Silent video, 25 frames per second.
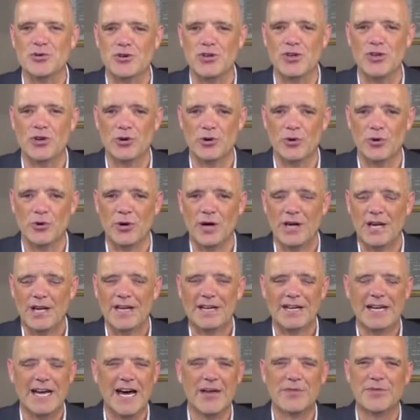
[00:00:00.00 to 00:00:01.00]
you,
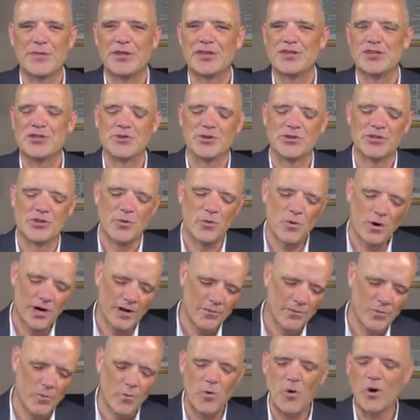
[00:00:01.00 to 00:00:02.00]
not that you're the
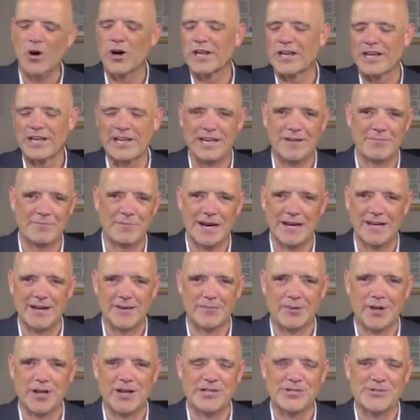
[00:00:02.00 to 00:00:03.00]
one working it by your
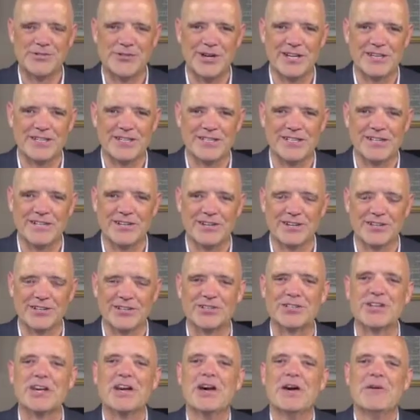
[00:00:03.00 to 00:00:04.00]
blood, sweat, and
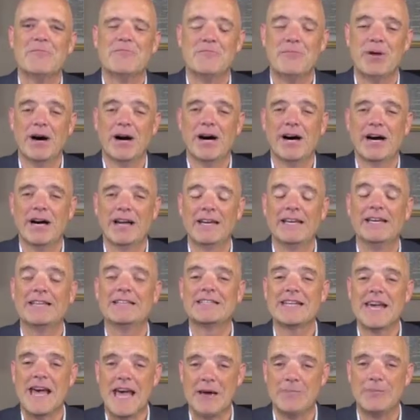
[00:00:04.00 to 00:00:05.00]
tears, but
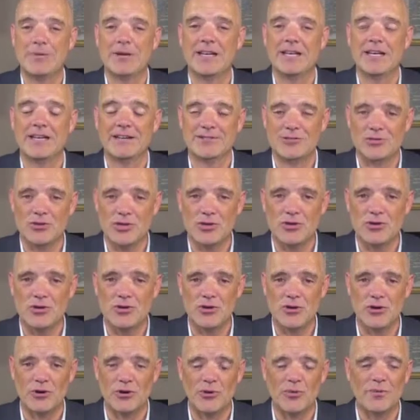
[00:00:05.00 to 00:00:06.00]
it's happening to
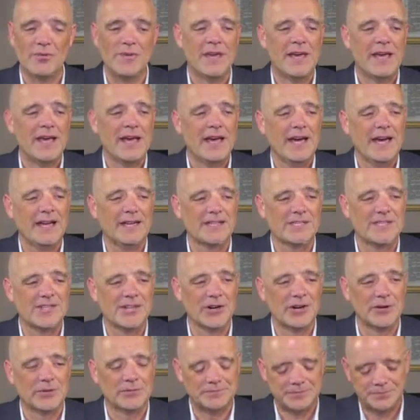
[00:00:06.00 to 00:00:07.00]
you. And
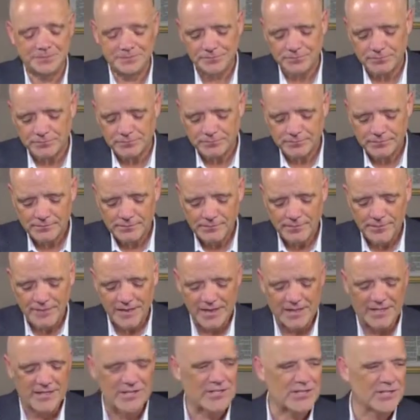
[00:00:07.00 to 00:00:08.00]
so
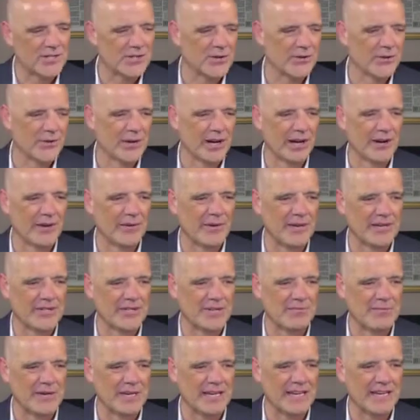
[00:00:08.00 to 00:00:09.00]
as you uh, as
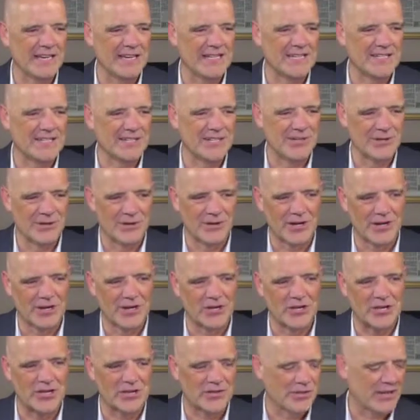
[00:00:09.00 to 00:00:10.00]
you begin to
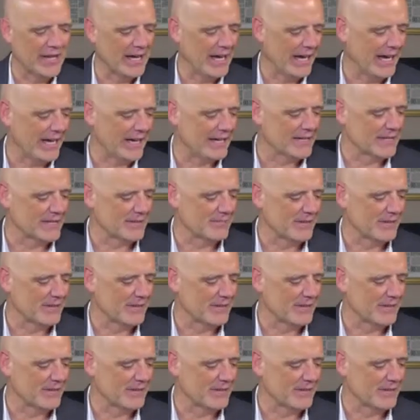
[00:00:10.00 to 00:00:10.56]
look at that, as a